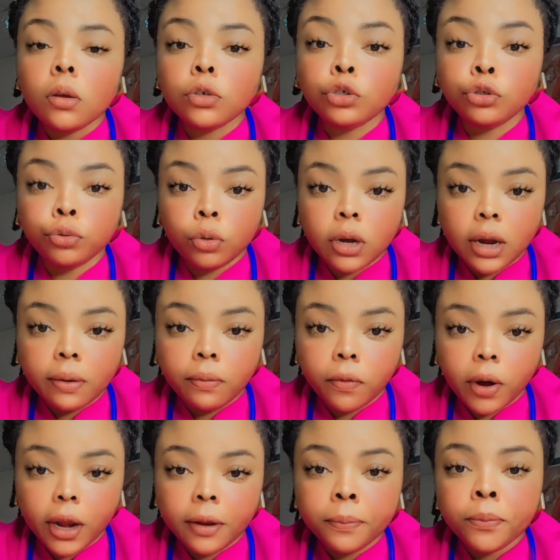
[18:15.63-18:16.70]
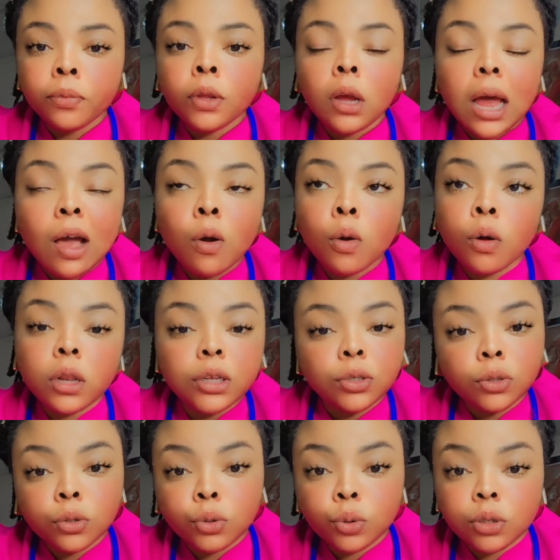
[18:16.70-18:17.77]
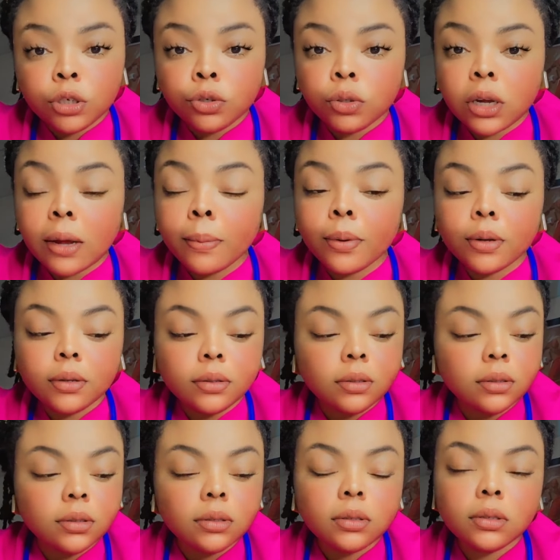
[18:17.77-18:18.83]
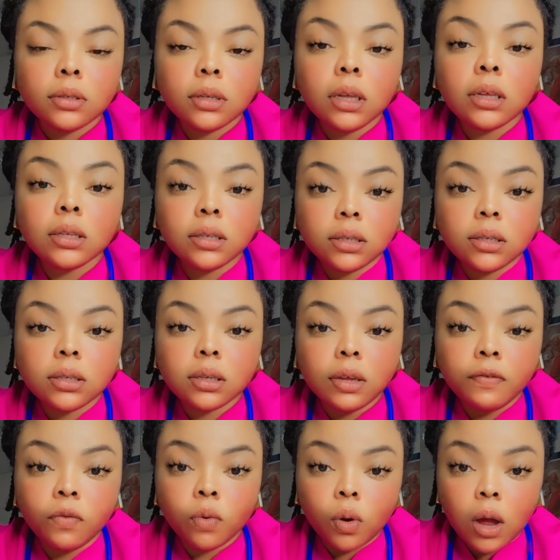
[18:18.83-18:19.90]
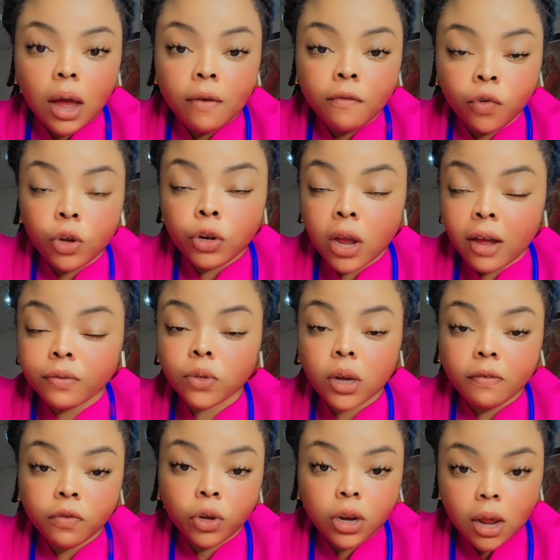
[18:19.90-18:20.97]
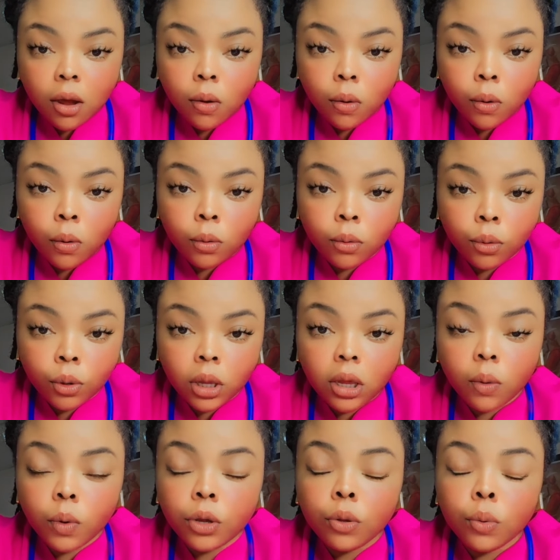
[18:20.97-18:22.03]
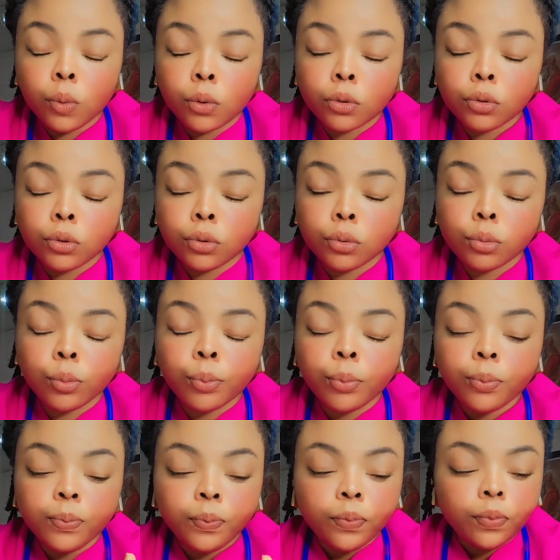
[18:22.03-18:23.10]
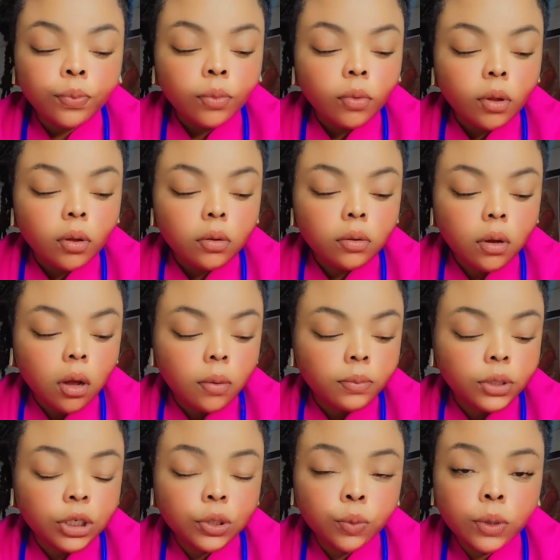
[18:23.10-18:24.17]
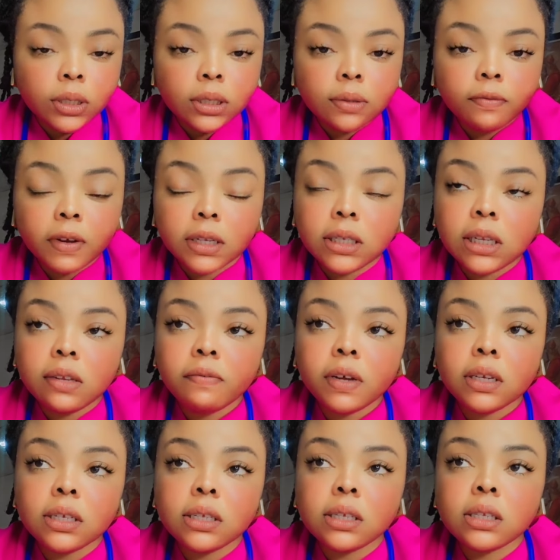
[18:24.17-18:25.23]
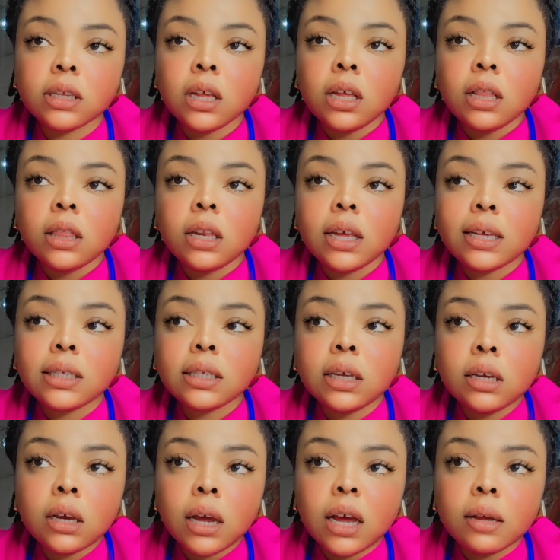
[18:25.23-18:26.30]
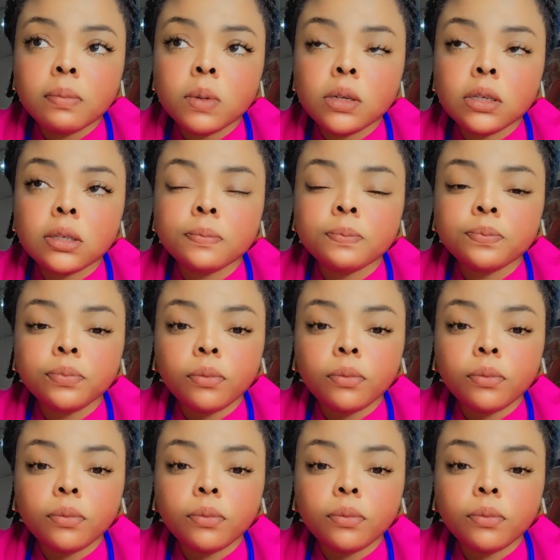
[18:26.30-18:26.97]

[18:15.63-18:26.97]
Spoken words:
sugar, right? Alcohol is not only sugar, but it's, if you have to avoid alcohol, okay, when you want to deal with fatty liver disease. The next thing is